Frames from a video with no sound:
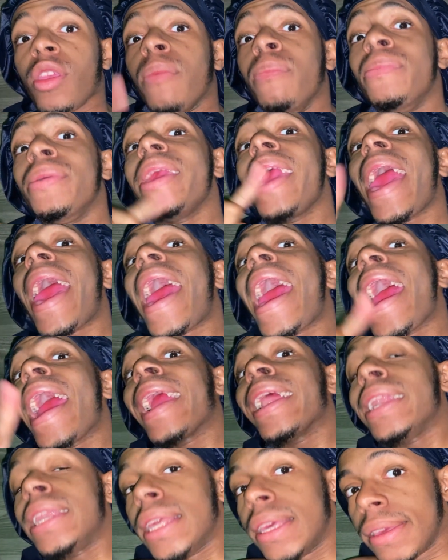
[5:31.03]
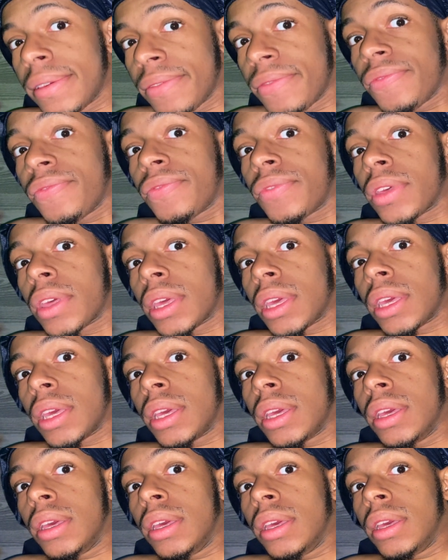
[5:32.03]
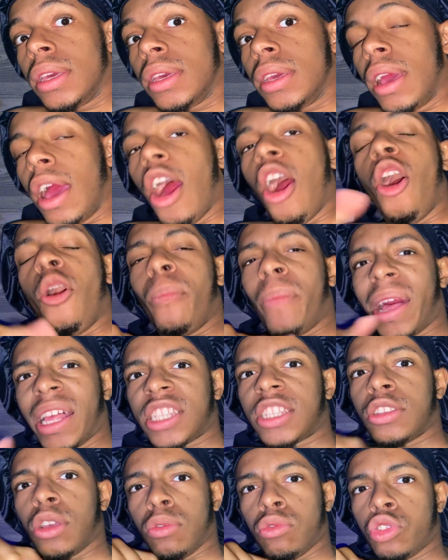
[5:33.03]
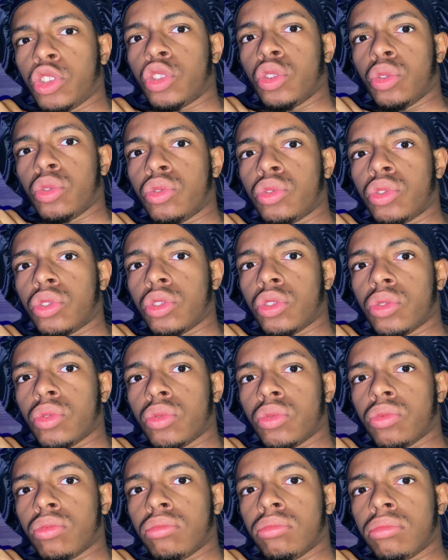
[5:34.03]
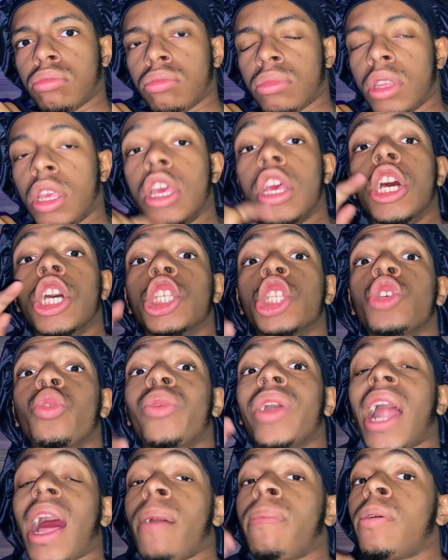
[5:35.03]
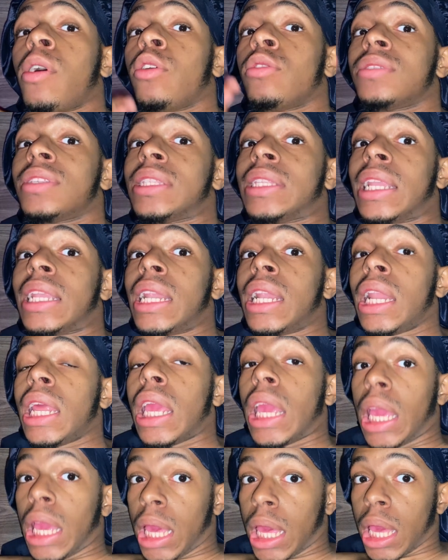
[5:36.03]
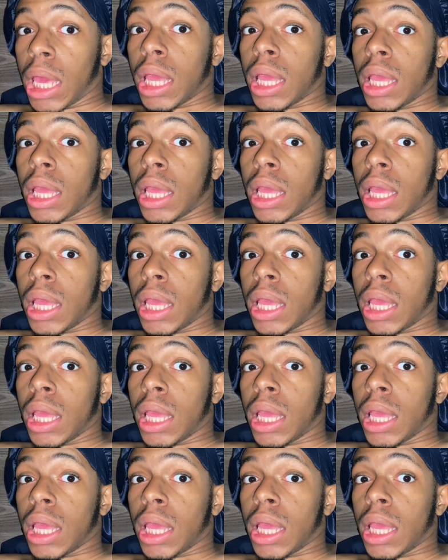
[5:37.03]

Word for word: Be active on my socials. So when I post the link